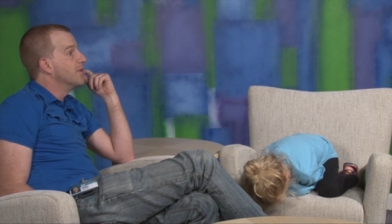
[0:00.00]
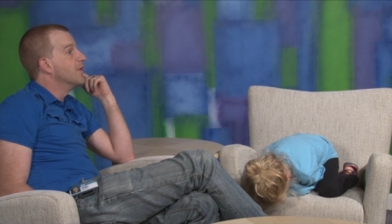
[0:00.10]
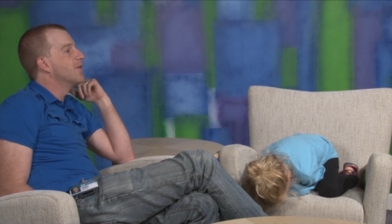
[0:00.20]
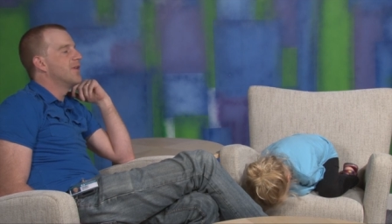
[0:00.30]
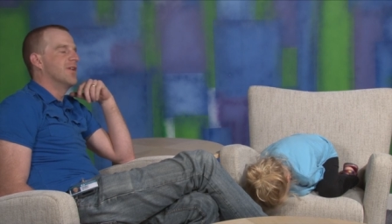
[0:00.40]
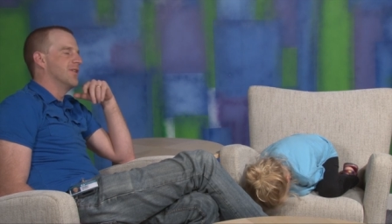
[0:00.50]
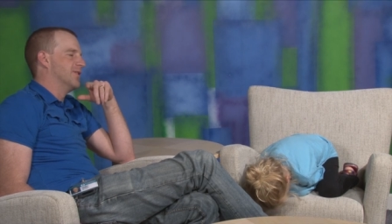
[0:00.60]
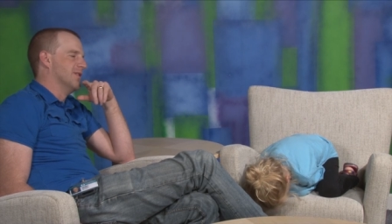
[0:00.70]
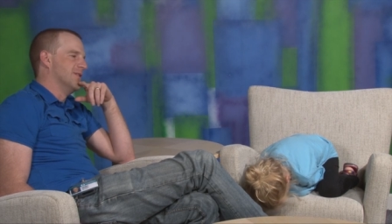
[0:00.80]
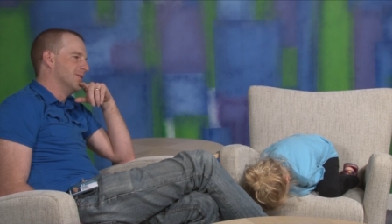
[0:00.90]
time to
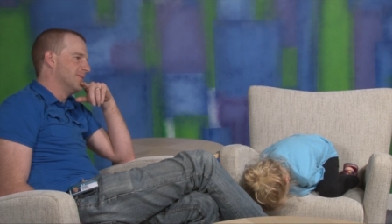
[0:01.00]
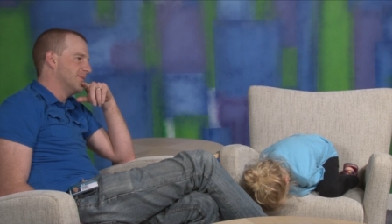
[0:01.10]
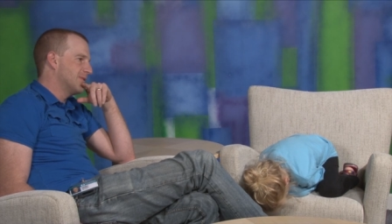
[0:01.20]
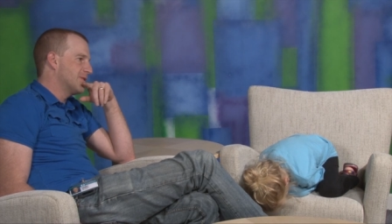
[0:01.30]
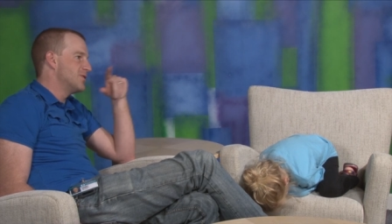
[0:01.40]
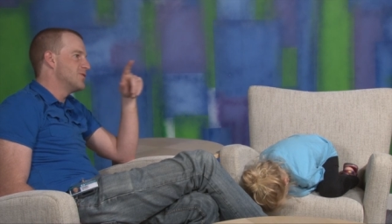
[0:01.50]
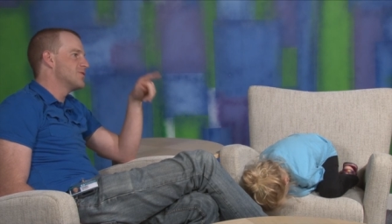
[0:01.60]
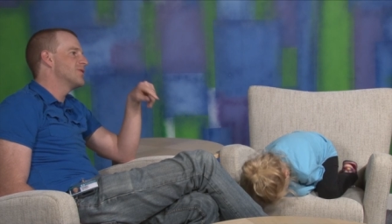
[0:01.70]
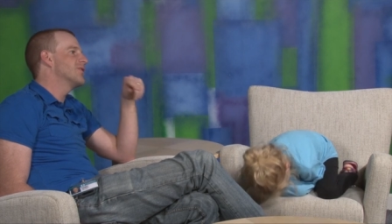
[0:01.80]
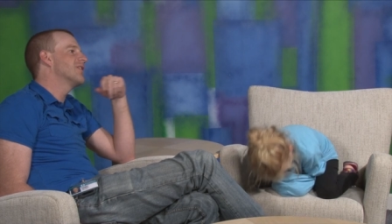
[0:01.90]
block out and
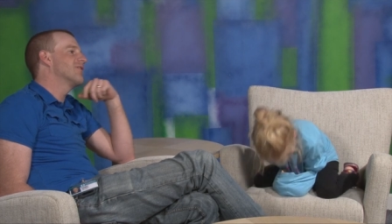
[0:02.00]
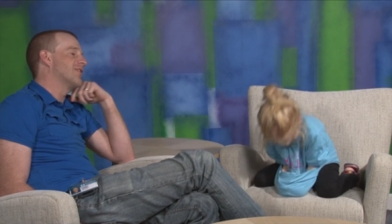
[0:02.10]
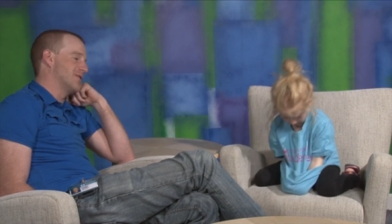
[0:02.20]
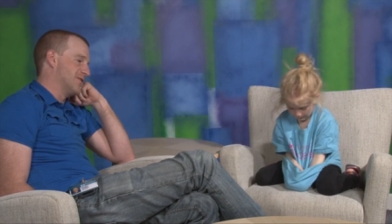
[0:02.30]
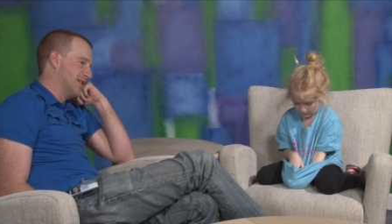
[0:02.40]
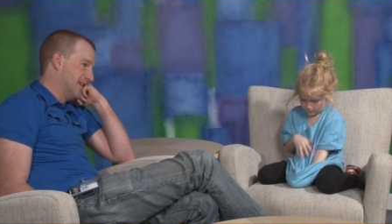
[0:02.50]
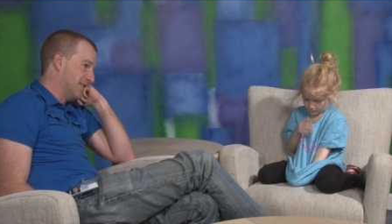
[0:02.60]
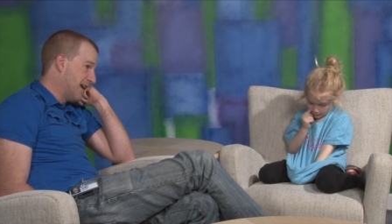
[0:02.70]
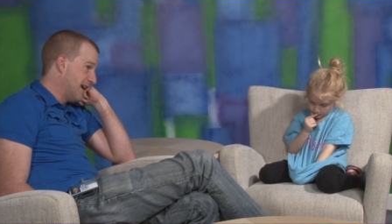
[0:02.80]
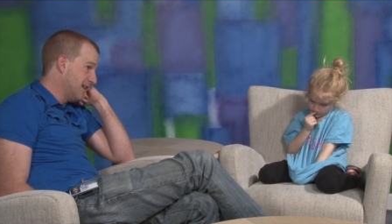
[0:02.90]
brainstorm together how you want to
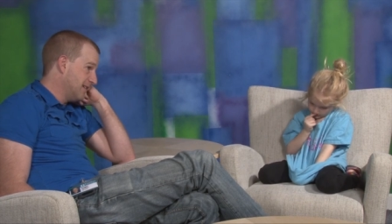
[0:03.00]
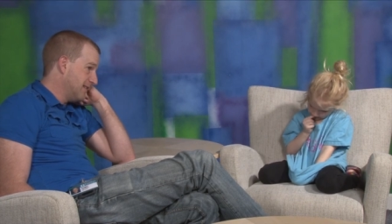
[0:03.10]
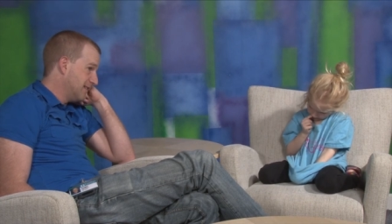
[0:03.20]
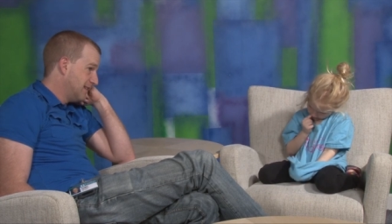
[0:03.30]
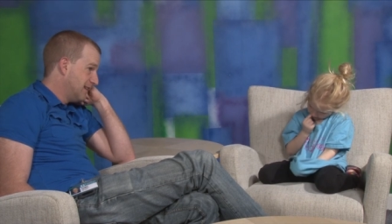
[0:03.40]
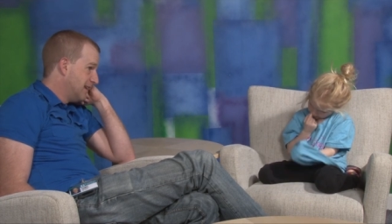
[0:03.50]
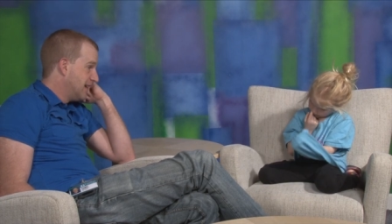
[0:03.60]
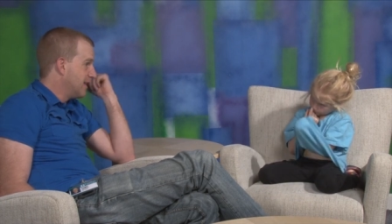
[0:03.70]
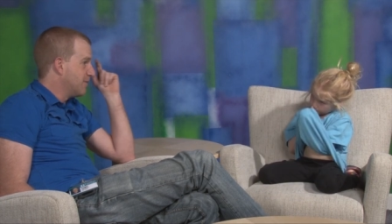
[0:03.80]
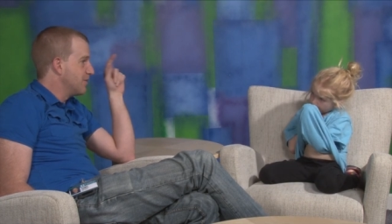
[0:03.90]
spend your time.
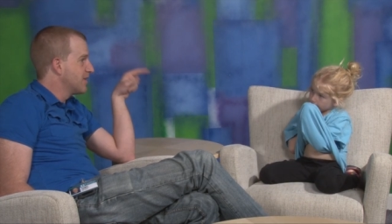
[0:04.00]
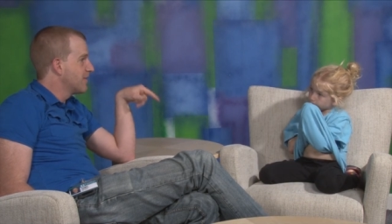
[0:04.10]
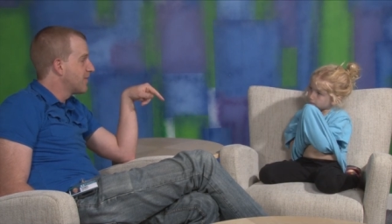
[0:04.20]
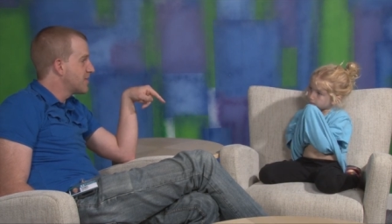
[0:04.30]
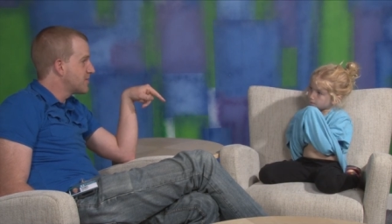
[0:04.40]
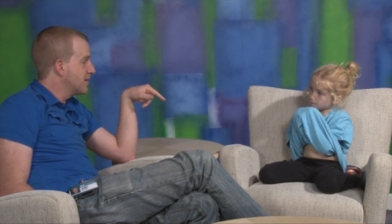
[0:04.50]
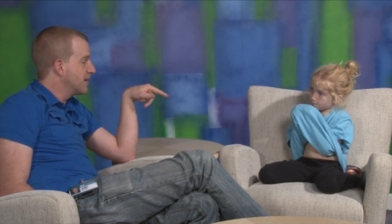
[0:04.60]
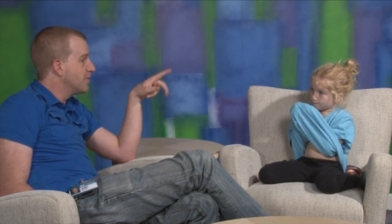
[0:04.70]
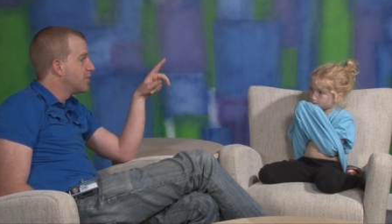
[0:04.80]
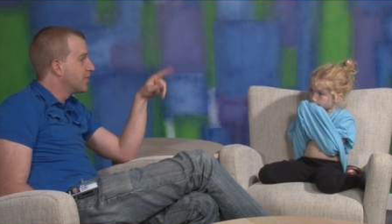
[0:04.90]
In this
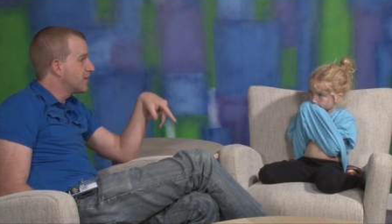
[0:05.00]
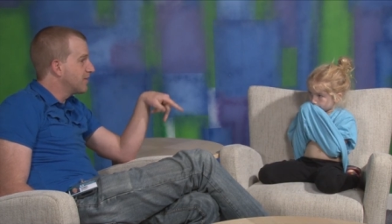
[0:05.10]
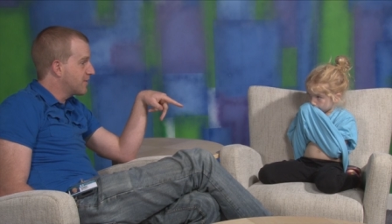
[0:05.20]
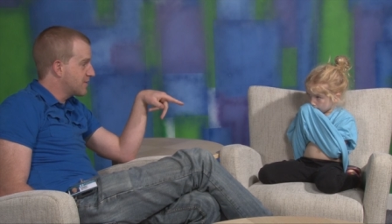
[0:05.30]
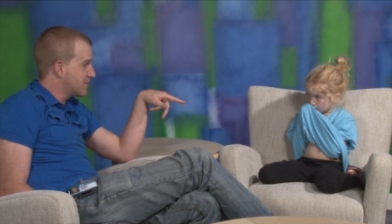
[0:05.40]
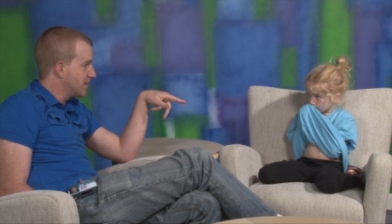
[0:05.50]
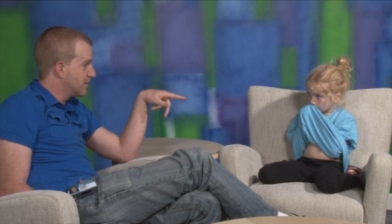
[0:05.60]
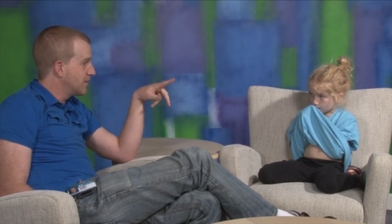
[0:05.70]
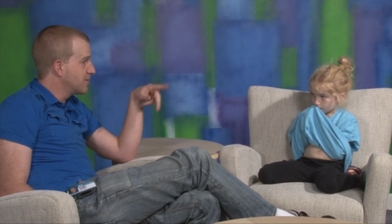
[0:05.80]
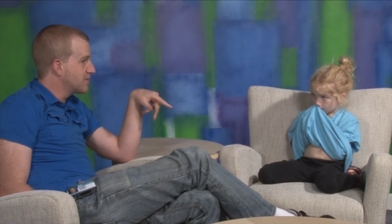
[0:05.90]
role play in
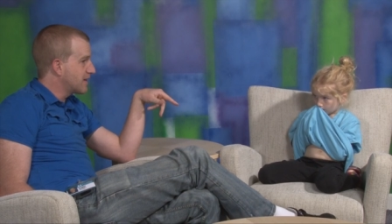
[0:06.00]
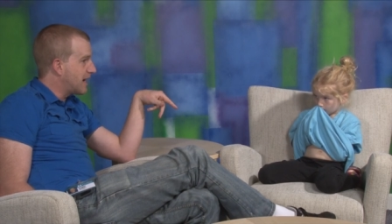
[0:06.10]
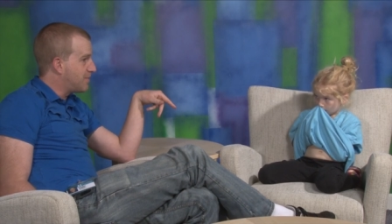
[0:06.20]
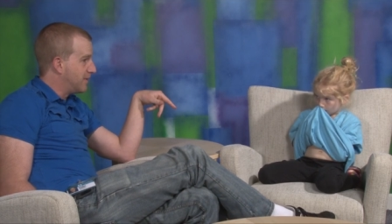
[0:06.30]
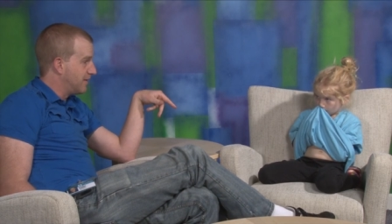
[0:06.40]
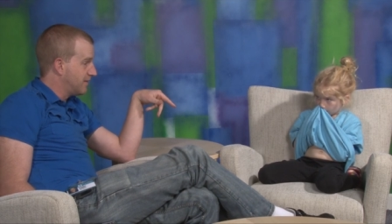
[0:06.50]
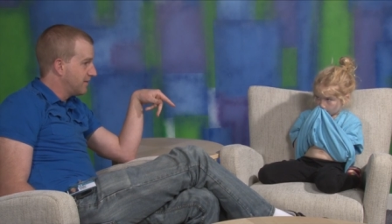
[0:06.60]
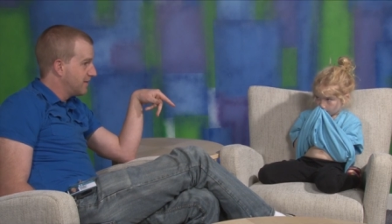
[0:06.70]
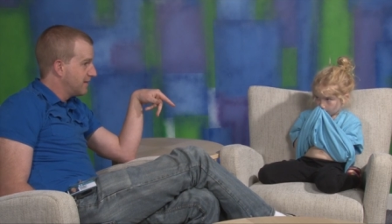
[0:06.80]
our family meeting, we